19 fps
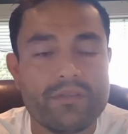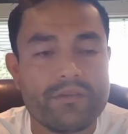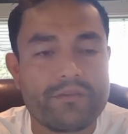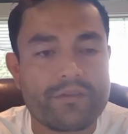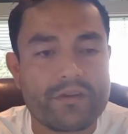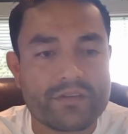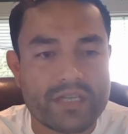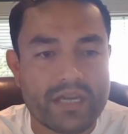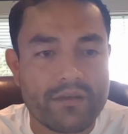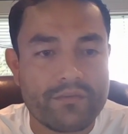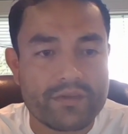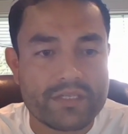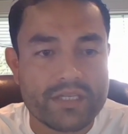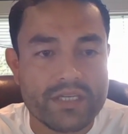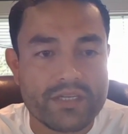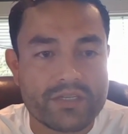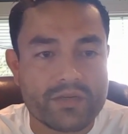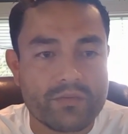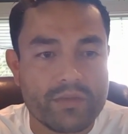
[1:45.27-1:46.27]
the first
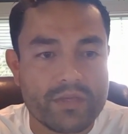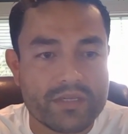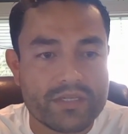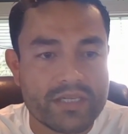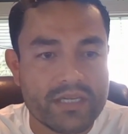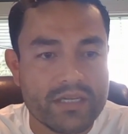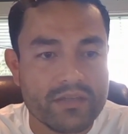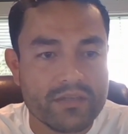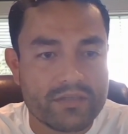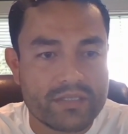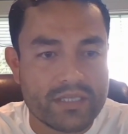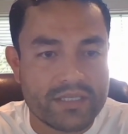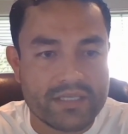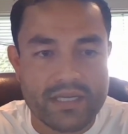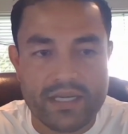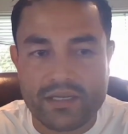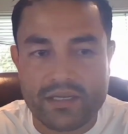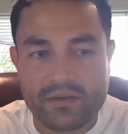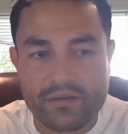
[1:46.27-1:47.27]
conversation with a sales
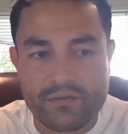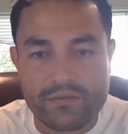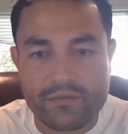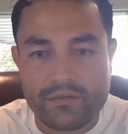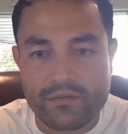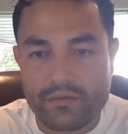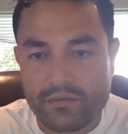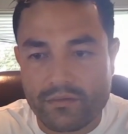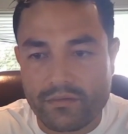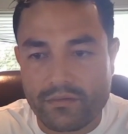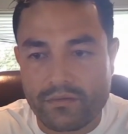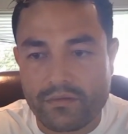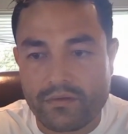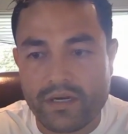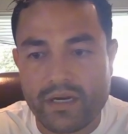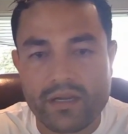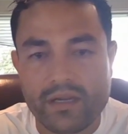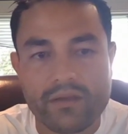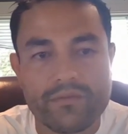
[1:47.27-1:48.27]
executive
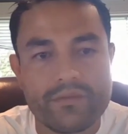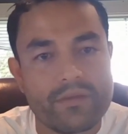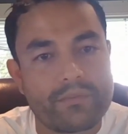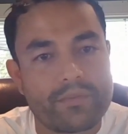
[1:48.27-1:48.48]
or any of the